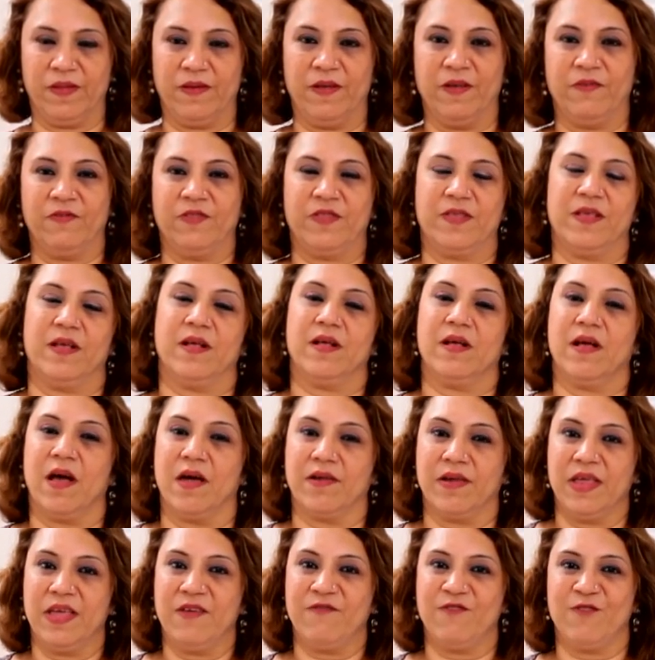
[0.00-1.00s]
if it's a
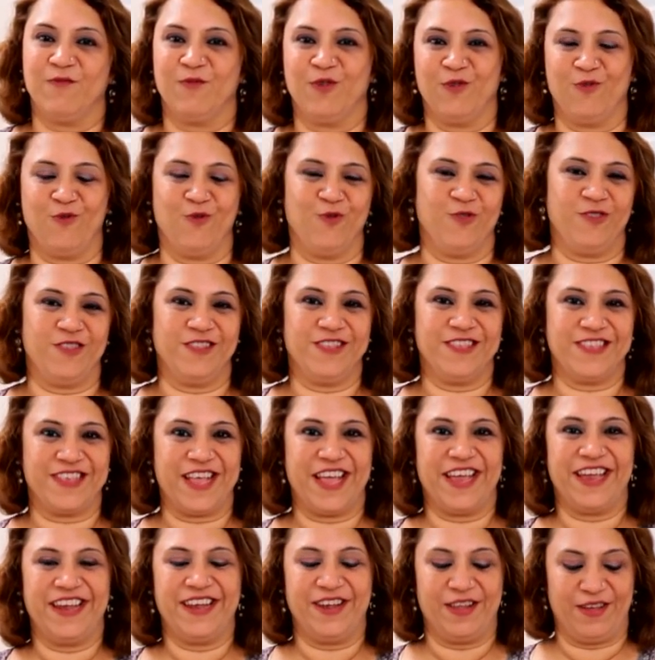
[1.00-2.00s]
curry from the coastal
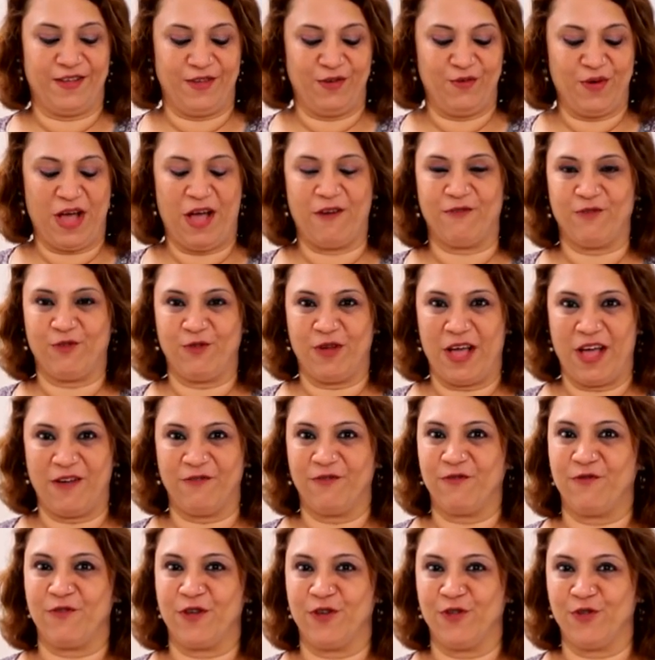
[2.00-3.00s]
side, you have to have
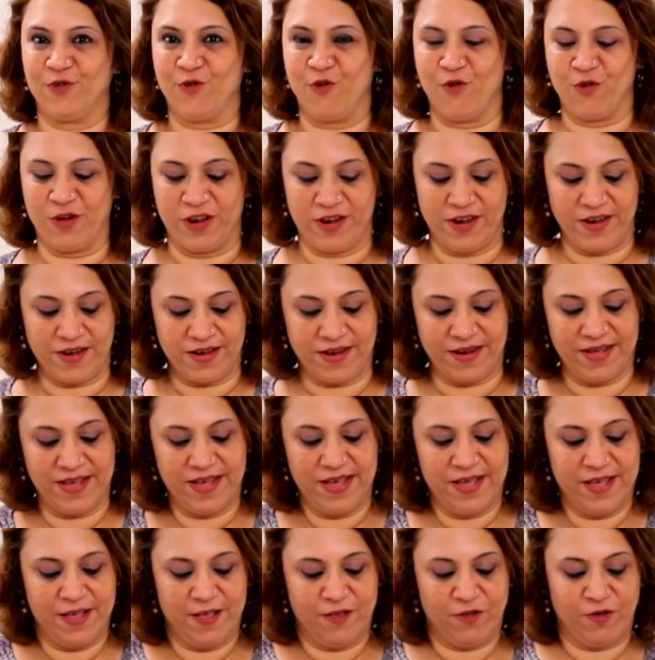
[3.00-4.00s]
fresh coconut.
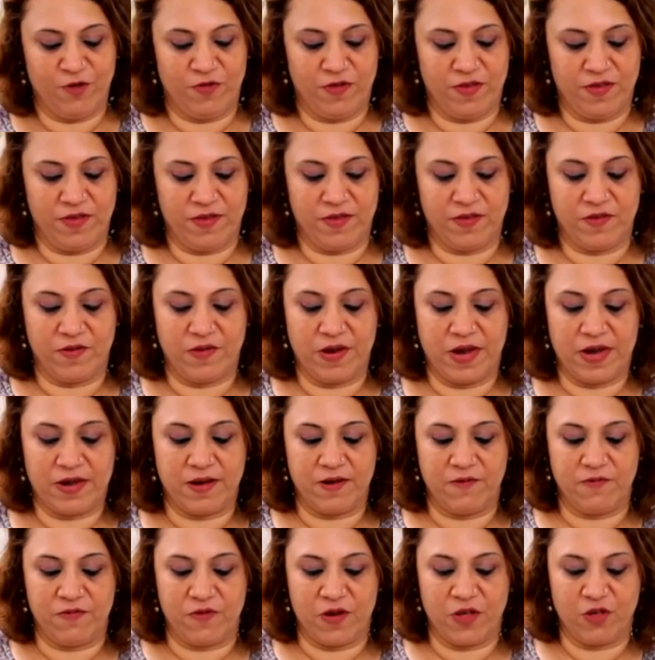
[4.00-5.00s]
So this is
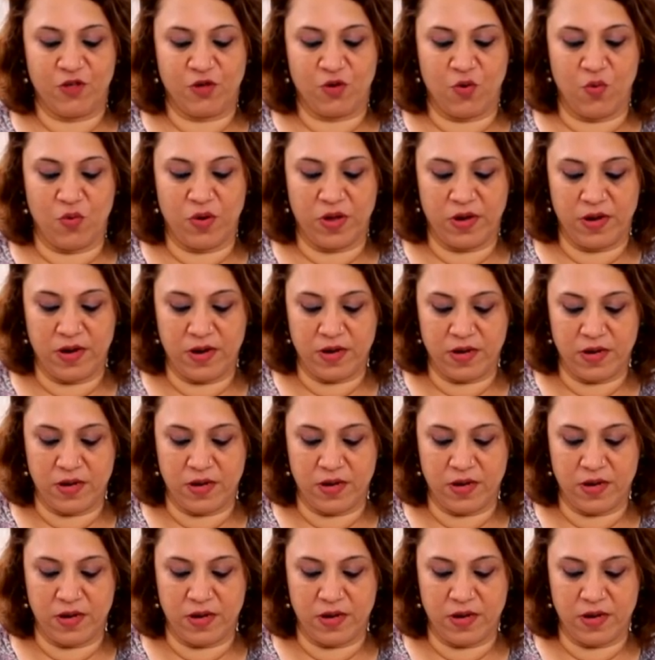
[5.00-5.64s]
grated fresh coconut.